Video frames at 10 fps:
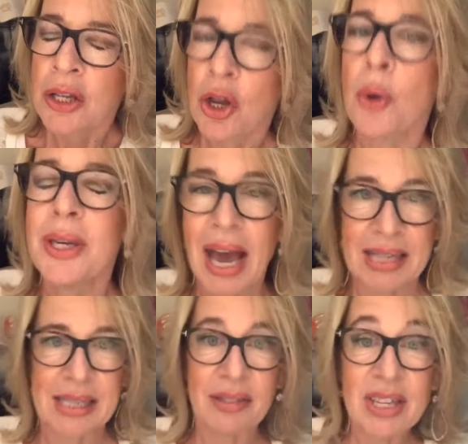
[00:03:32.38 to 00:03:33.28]
So
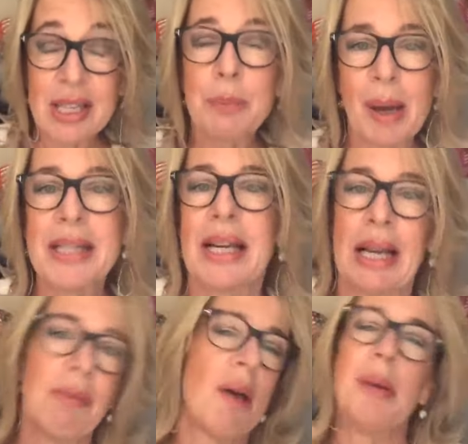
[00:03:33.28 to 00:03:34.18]
yes, this is
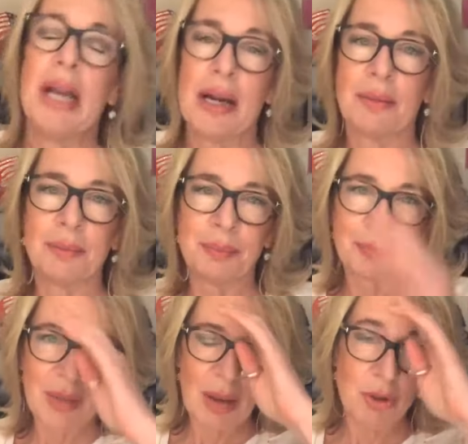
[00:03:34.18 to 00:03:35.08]
basically Ribena.
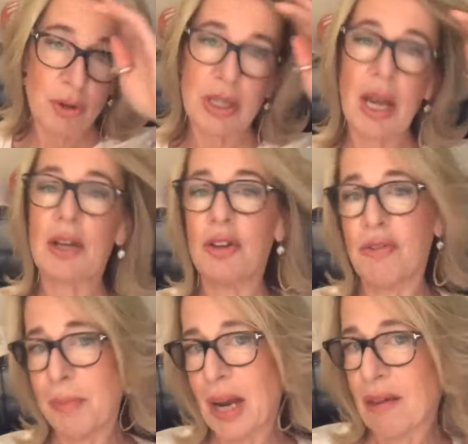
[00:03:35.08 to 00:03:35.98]
I'm sure it's like
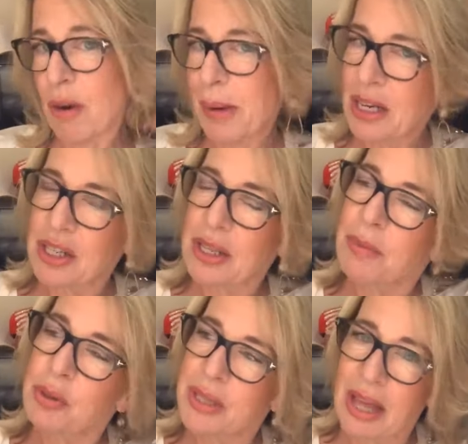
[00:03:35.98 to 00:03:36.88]
good for me like Ribena, because
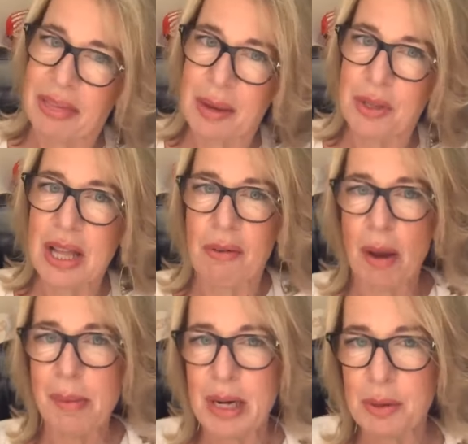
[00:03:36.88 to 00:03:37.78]
there was always that thing, wasn't there?
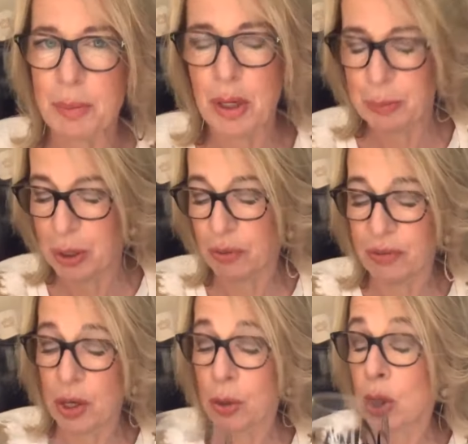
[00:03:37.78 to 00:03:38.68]
Ribena was supposed to be
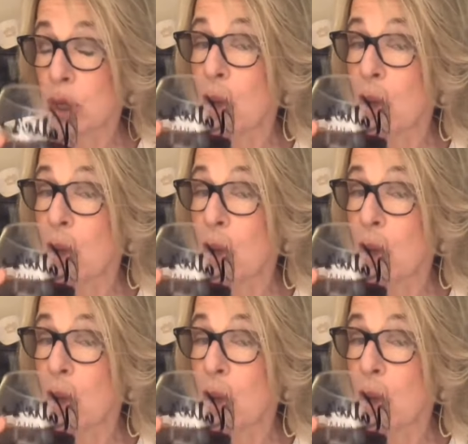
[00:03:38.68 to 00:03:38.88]
good for you.